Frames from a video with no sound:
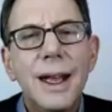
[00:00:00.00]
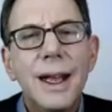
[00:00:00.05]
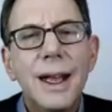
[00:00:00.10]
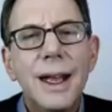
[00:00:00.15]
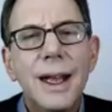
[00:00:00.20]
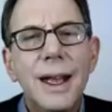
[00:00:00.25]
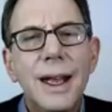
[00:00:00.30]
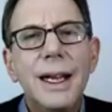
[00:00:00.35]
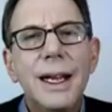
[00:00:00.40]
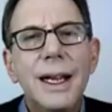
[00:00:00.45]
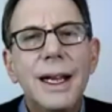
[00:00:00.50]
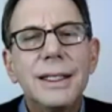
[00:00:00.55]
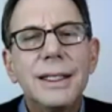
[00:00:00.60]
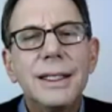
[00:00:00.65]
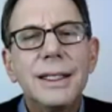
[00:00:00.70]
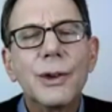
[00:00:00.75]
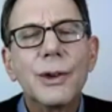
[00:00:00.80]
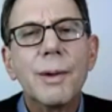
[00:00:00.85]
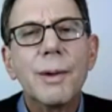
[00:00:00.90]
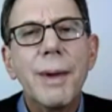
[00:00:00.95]
is
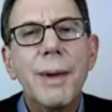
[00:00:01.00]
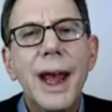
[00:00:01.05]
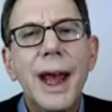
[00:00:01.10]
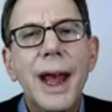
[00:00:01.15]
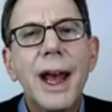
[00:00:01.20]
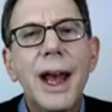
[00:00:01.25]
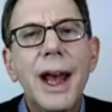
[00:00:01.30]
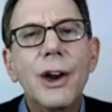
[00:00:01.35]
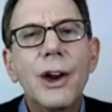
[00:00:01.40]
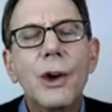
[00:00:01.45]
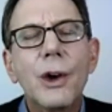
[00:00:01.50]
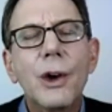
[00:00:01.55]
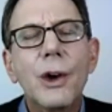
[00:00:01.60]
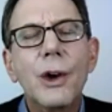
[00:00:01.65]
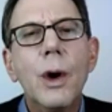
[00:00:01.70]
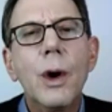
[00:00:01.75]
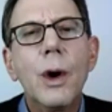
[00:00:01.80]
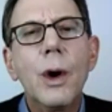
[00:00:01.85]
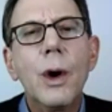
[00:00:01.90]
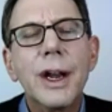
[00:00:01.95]
either a man or a
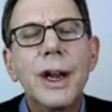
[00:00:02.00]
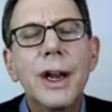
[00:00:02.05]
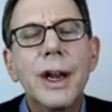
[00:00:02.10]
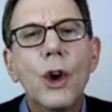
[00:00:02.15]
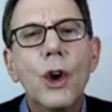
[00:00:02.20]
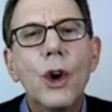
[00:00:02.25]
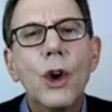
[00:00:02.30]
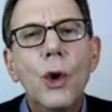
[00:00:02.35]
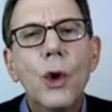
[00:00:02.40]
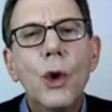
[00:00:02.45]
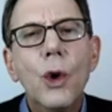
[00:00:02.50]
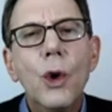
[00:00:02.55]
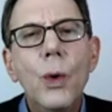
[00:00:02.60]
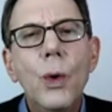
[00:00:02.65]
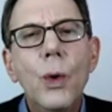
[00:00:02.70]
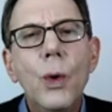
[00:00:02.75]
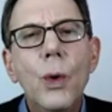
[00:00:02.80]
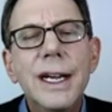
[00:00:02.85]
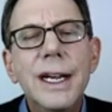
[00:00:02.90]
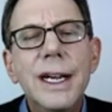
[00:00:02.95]
woman who
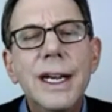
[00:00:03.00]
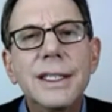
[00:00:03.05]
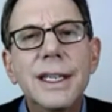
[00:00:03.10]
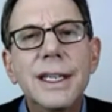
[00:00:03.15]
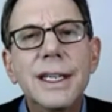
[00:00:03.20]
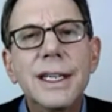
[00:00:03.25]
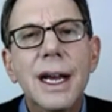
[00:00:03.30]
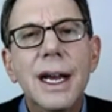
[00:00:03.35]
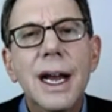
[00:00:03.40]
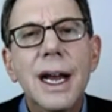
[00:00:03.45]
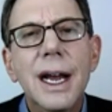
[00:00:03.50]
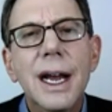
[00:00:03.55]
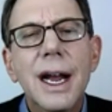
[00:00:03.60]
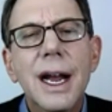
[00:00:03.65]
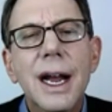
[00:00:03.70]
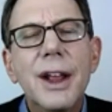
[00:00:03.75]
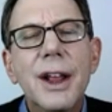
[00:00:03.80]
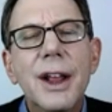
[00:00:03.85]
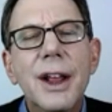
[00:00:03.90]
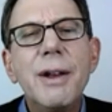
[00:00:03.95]
is
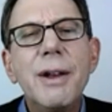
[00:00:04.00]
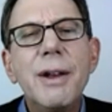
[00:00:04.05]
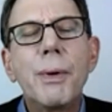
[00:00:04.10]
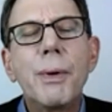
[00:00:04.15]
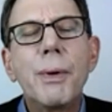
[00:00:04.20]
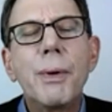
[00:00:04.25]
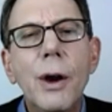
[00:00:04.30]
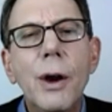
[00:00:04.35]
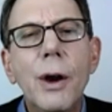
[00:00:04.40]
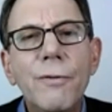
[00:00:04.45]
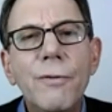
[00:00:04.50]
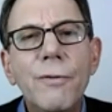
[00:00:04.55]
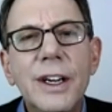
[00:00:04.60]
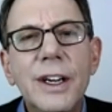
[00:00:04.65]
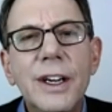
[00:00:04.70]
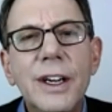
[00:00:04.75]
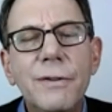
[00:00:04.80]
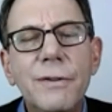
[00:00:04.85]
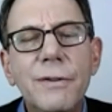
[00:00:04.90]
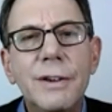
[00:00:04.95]
the perfect
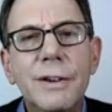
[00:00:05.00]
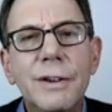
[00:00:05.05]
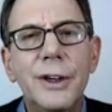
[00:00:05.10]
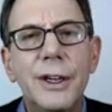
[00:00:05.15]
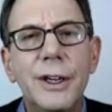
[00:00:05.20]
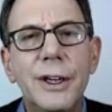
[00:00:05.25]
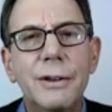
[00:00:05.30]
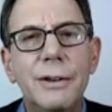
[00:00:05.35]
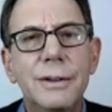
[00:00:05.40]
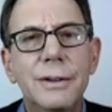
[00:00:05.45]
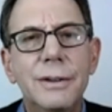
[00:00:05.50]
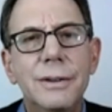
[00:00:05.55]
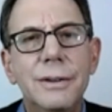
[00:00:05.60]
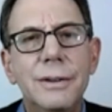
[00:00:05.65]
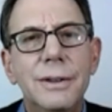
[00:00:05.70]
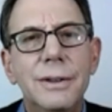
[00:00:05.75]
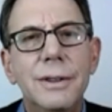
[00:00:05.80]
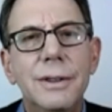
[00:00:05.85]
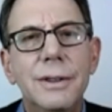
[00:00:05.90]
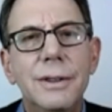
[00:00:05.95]
fit for you
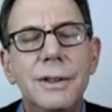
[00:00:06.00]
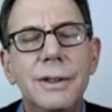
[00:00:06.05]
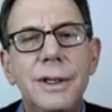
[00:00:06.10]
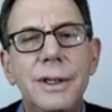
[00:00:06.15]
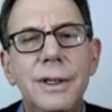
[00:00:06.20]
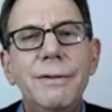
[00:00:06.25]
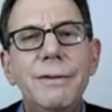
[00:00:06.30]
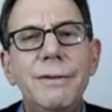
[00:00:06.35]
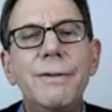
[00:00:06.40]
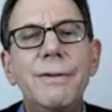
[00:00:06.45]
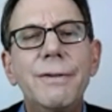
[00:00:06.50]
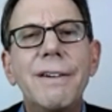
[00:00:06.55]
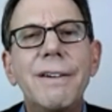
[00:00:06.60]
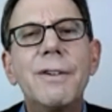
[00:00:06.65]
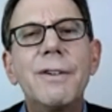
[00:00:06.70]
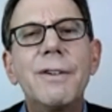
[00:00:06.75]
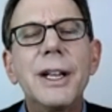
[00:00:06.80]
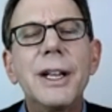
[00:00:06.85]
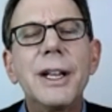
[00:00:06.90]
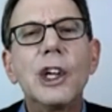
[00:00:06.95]
if you've ever
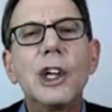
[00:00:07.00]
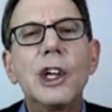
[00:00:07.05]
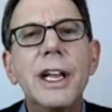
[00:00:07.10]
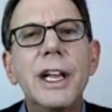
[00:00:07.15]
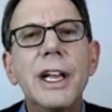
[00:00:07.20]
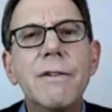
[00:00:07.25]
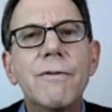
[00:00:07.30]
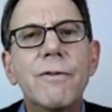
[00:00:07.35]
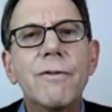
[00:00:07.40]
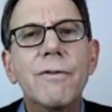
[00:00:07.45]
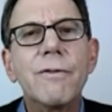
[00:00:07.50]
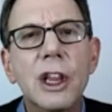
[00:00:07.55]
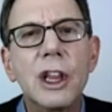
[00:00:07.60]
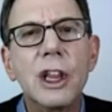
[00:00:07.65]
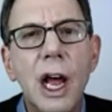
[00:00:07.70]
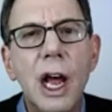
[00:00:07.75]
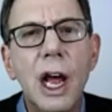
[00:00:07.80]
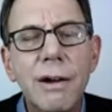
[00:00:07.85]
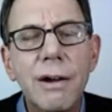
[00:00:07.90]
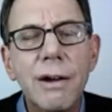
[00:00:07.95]
been looking for
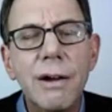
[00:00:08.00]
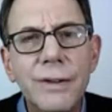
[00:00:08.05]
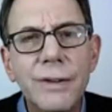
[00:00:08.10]
love